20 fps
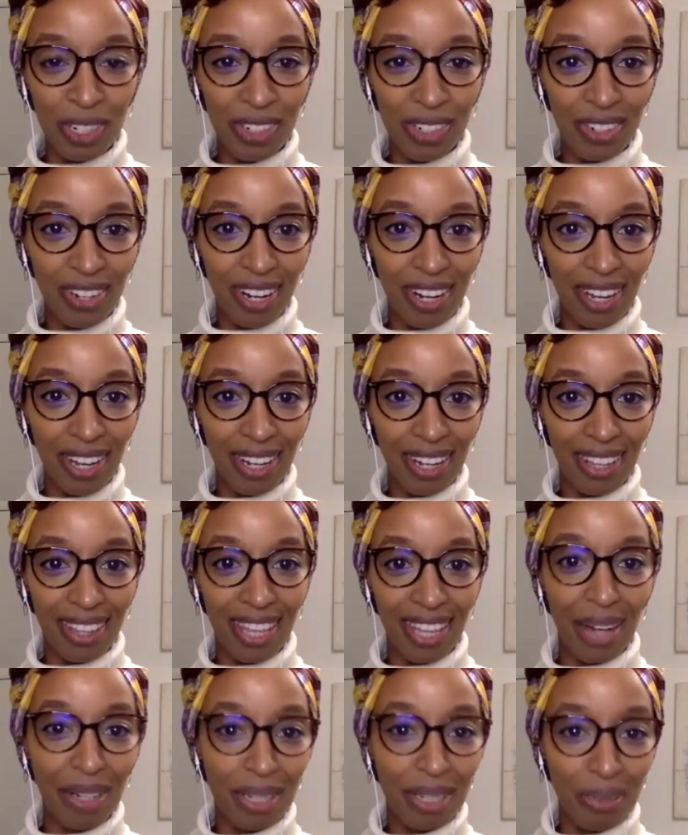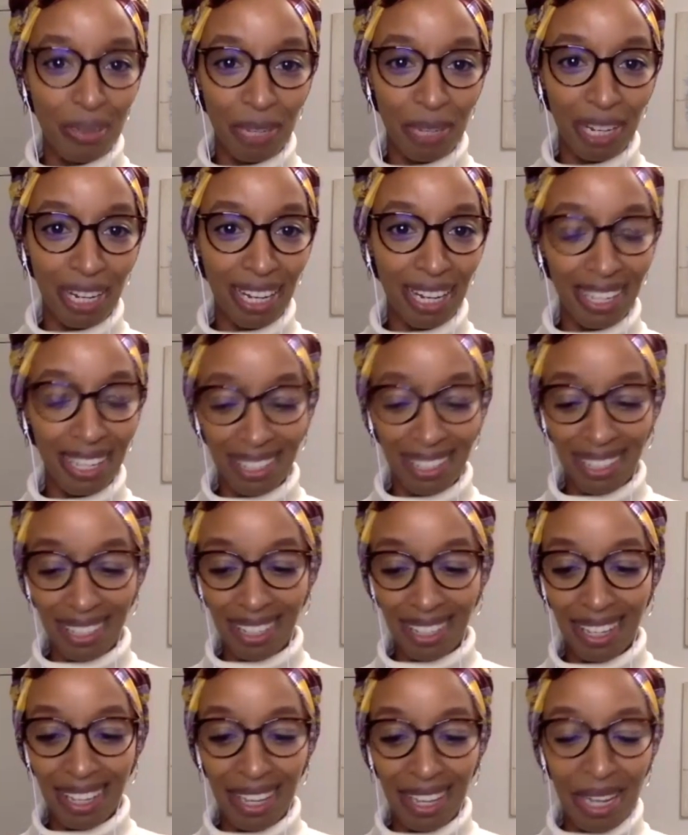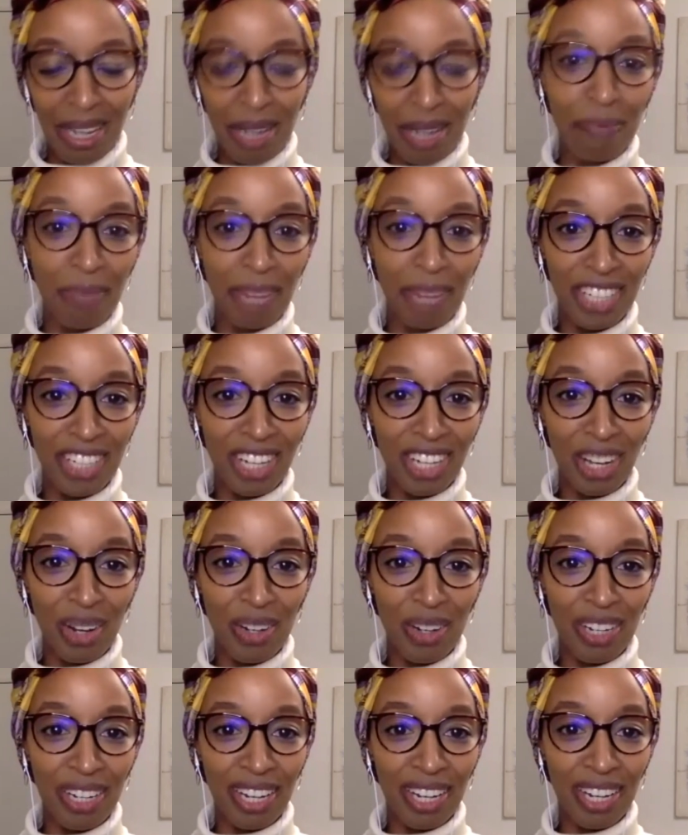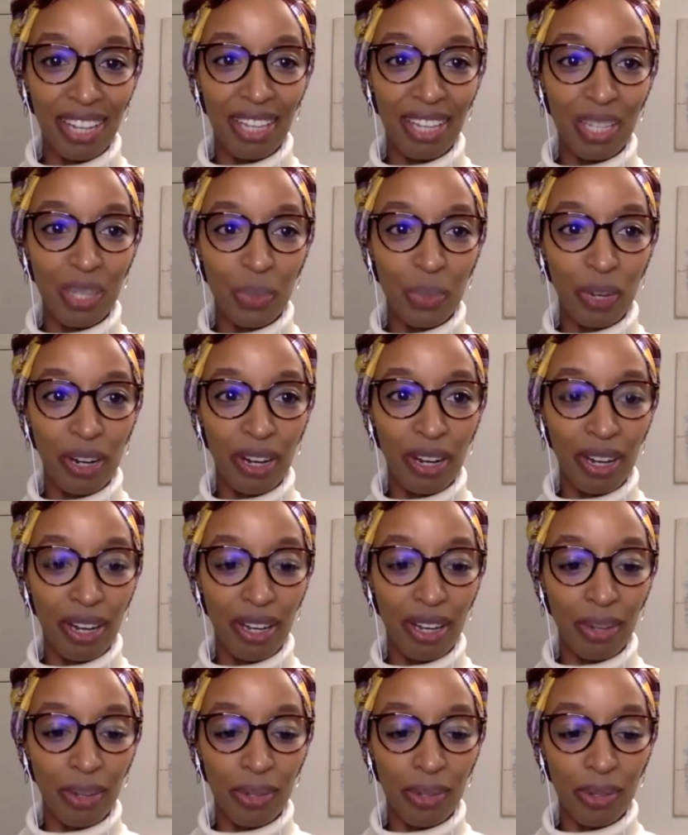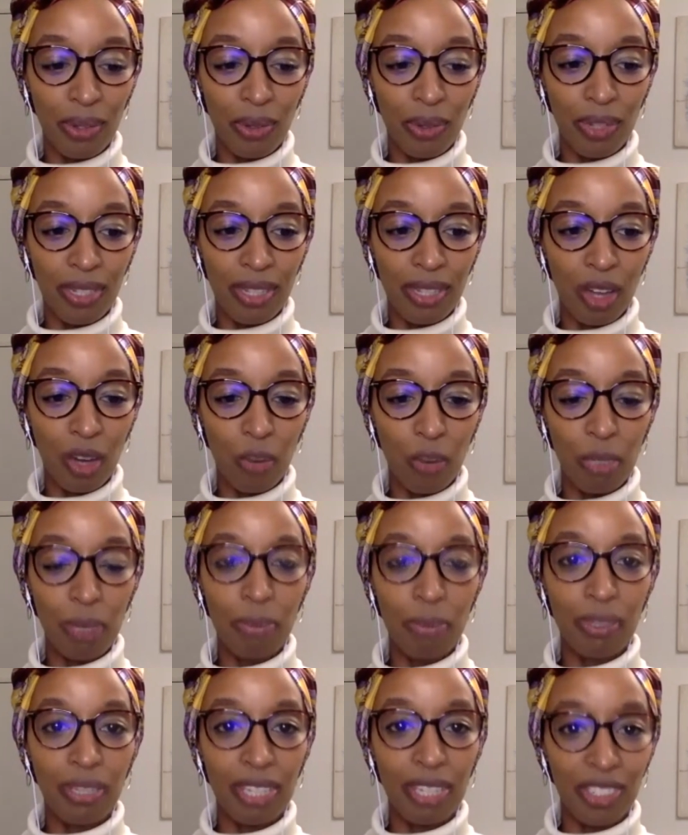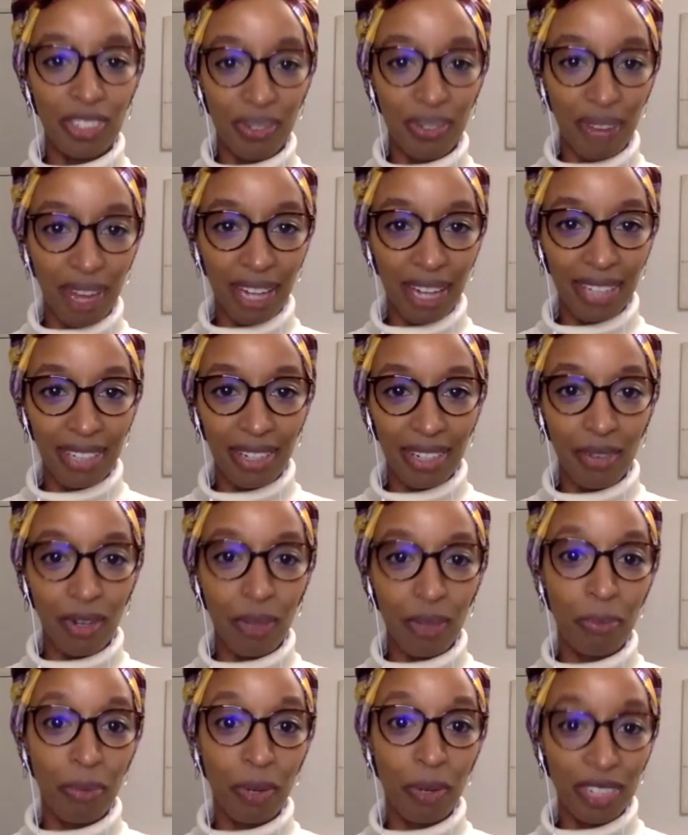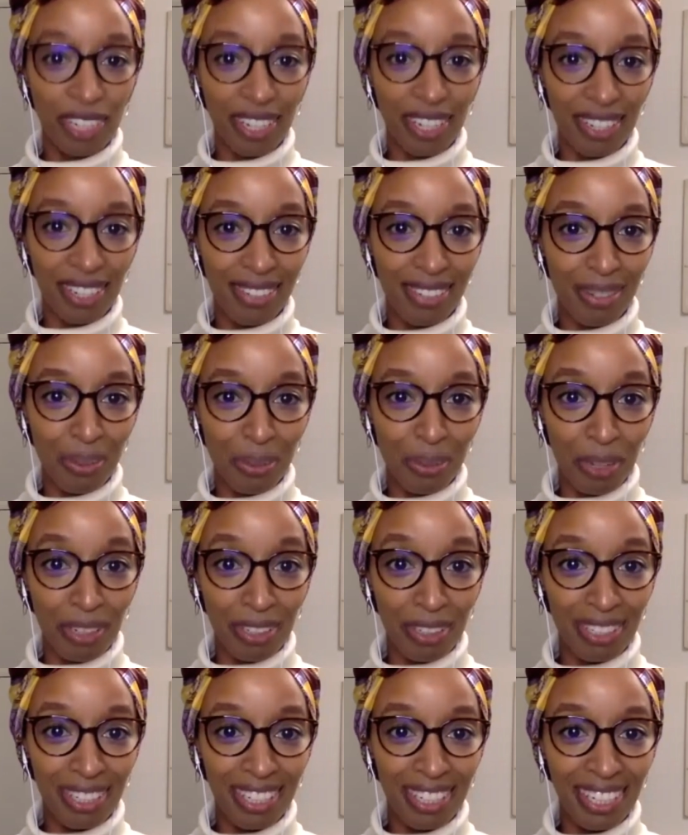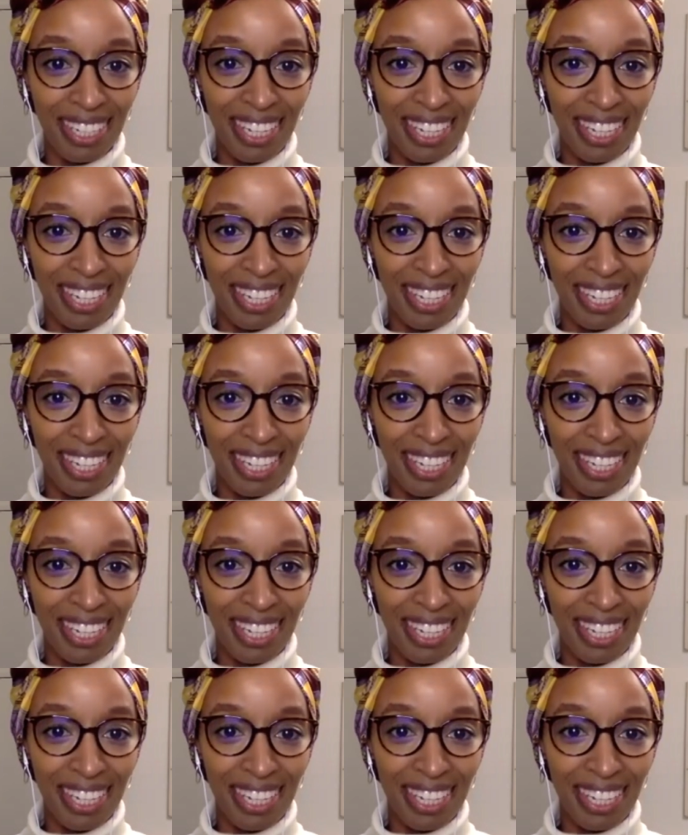like Instagram and Twitter, and that has been like a major learning. And that's where I also noticed how people interact around podcasts as well.